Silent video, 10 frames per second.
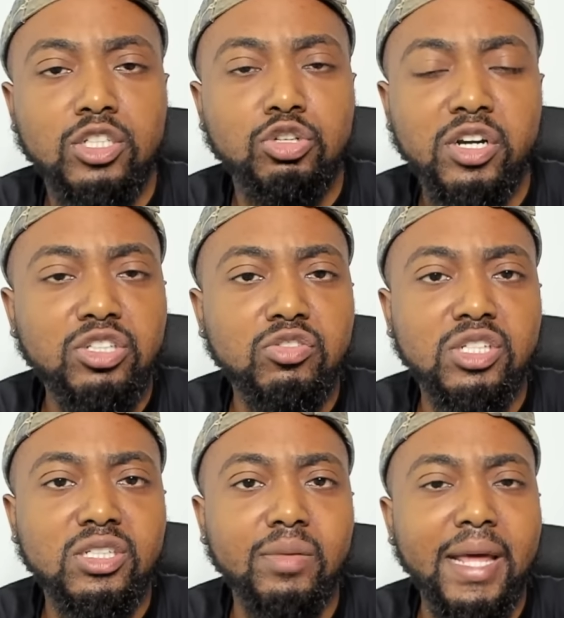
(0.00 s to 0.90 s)
judicial
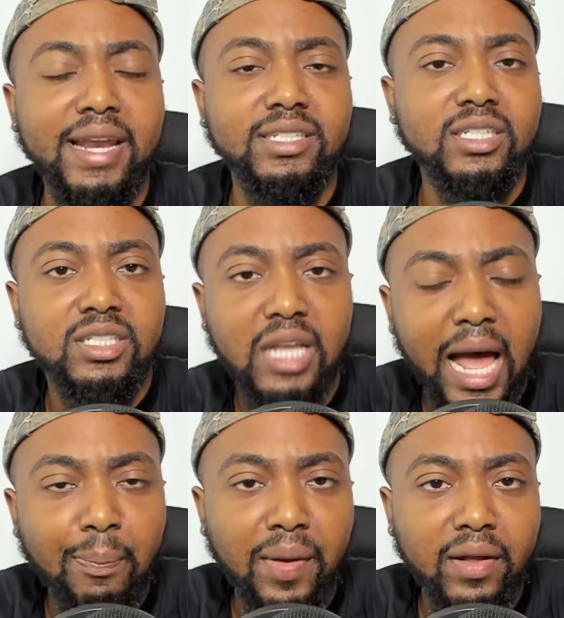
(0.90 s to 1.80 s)
system that is
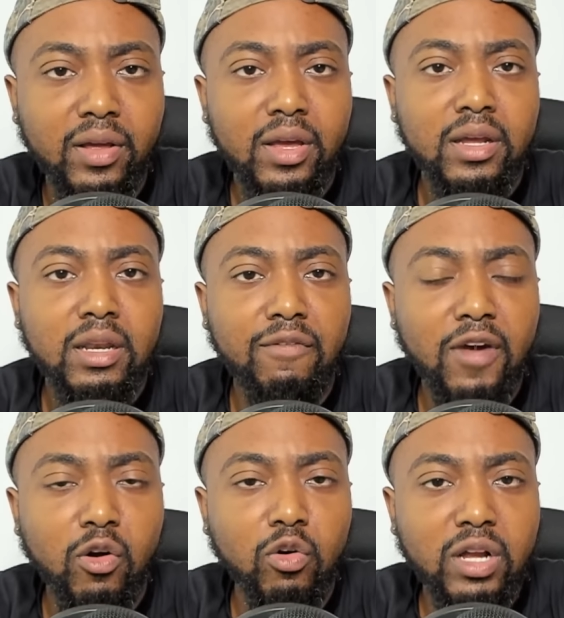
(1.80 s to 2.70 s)
stopping the
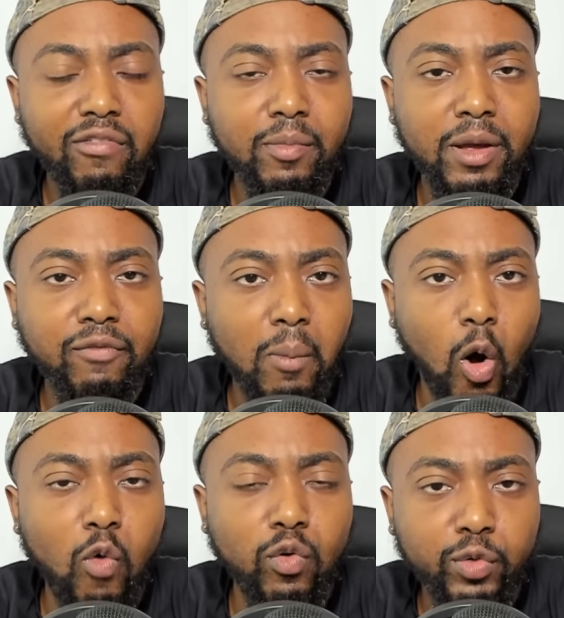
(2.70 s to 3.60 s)
federal government from
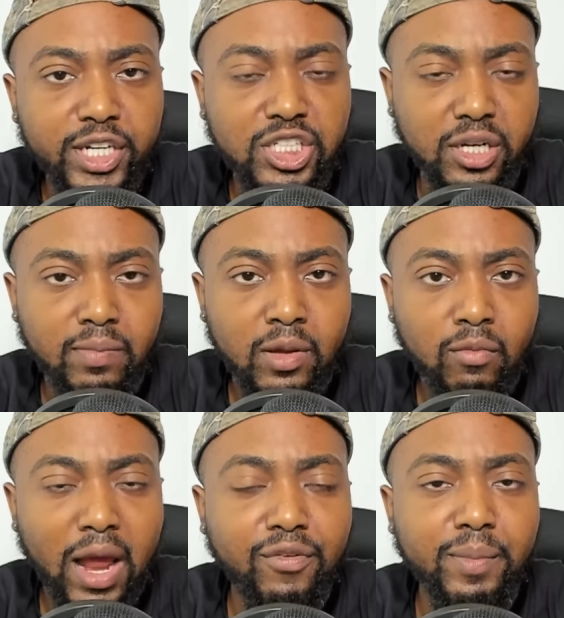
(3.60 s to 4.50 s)
overreaching, right?